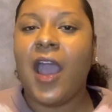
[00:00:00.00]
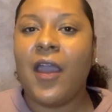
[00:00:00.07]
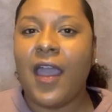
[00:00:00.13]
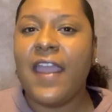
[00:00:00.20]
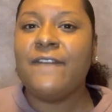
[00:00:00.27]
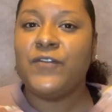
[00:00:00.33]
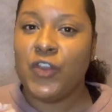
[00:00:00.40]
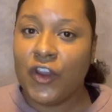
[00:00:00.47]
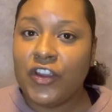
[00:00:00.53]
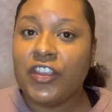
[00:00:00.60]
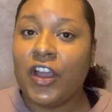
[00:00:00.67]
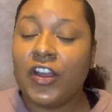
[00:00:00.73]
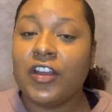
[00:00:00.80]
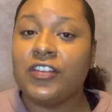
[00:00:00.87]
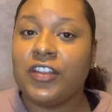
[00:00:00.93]
if you're a
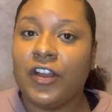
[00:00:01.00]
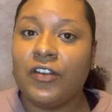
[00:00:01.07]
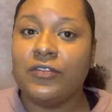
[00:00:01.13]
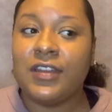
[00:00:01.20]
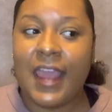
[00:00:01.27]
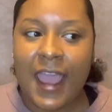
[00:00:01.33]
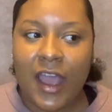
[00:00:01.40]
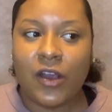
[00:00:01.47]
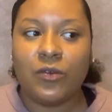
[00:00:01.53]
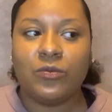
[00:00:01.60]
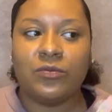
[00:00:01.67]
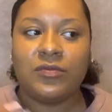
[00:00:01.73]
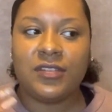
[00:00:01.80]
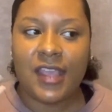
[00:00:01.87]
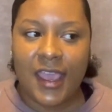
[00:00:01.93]
young adult now,
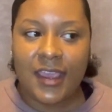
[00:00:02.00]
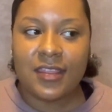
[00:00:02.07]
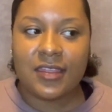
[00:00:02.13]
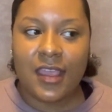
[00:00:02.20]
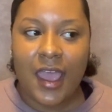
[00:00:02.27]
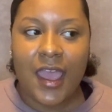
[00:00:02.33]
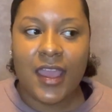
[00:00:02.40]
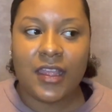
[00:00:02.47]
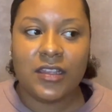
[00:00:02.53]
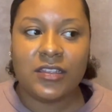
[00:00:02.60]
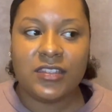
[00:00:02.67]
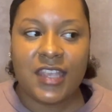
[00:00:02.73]
take that